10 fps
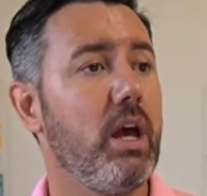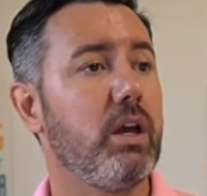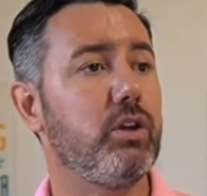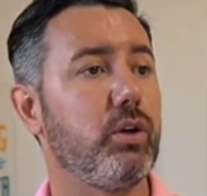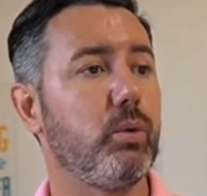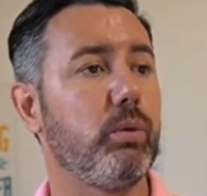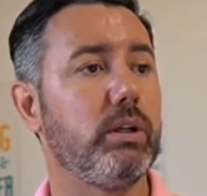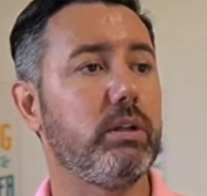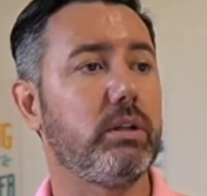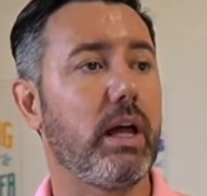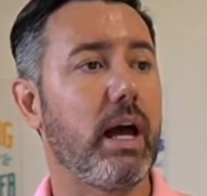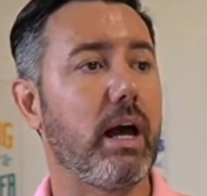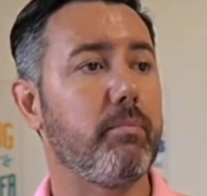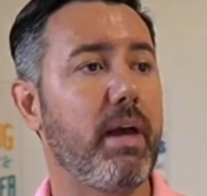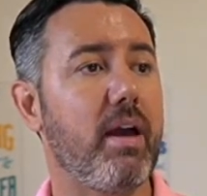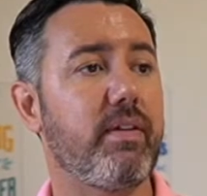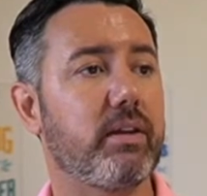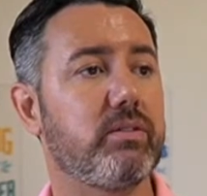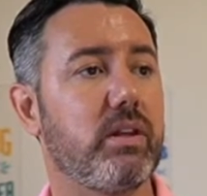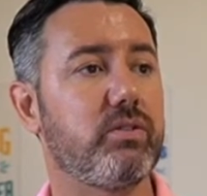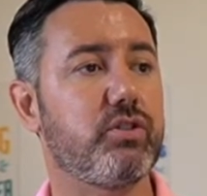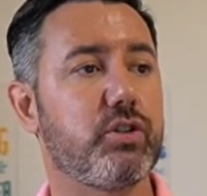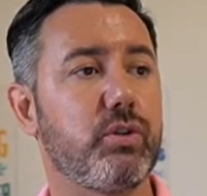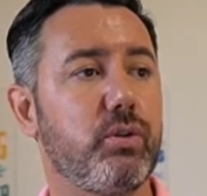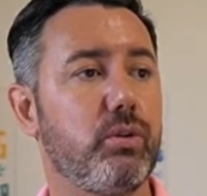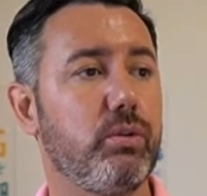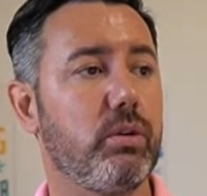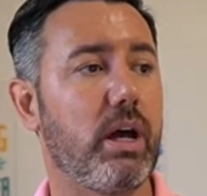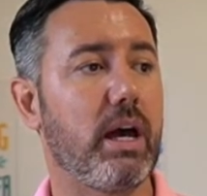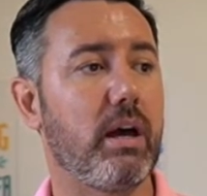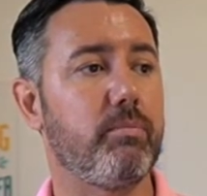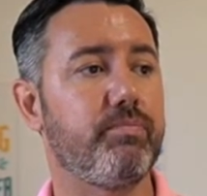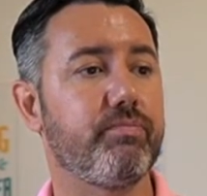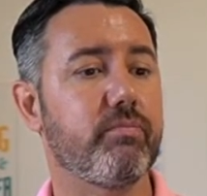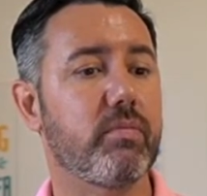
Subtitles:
you will have access to